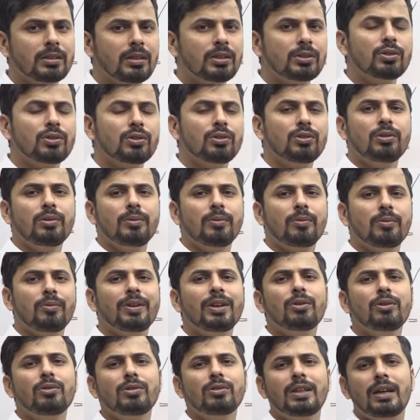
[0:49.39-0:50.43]
So, we
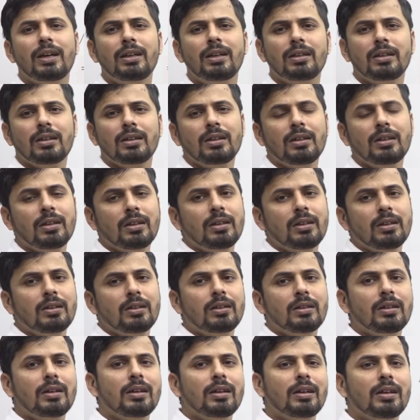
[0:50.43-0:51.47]
know that
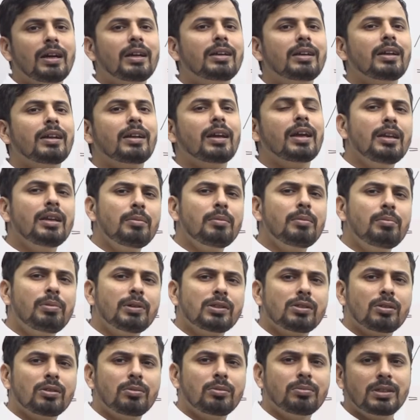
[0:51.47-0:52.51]
at any
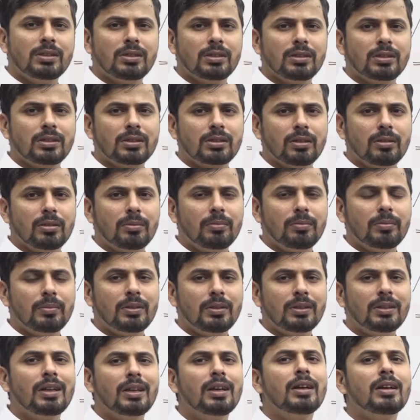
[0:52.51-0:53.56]
bus of the system,
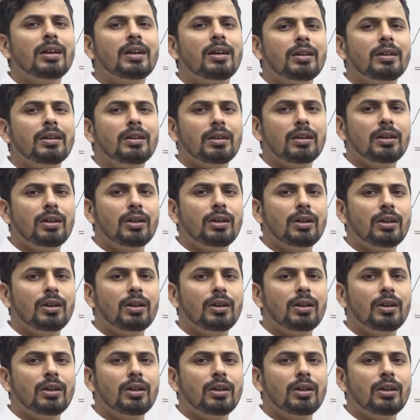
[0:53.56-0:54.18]
there are